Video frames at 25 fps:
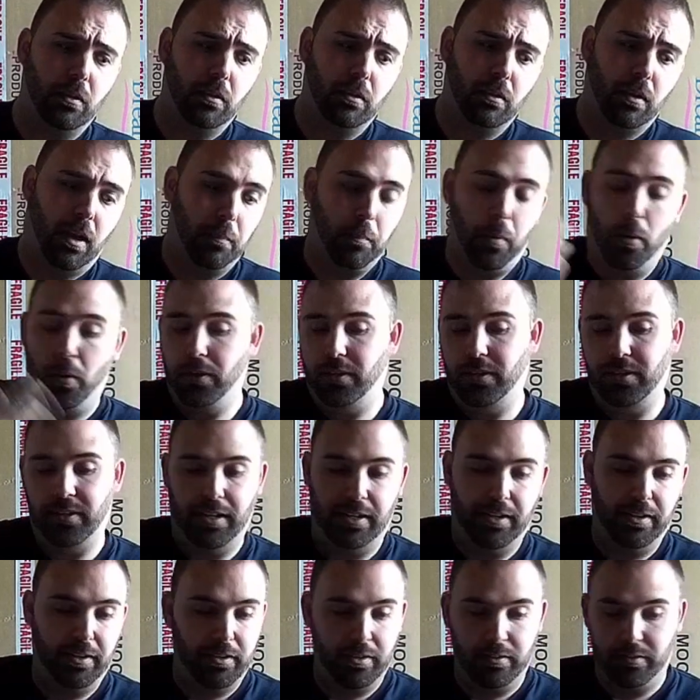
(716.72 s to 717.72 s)
I pointed
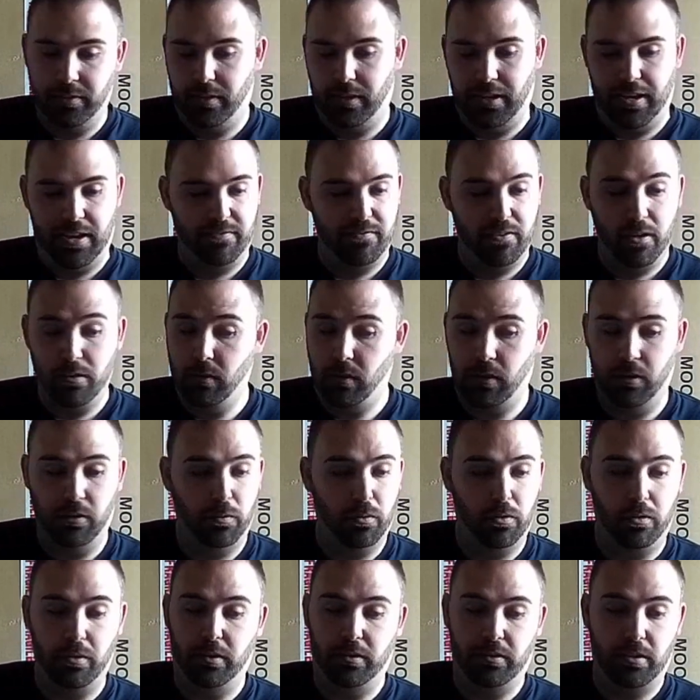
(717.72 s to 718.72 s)
at it and I said, I had no clue
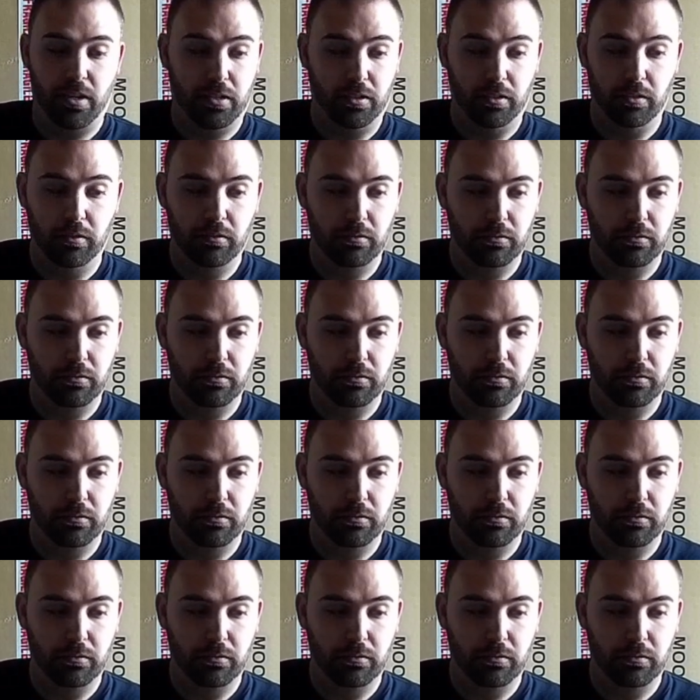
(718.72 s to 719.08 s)
what this does.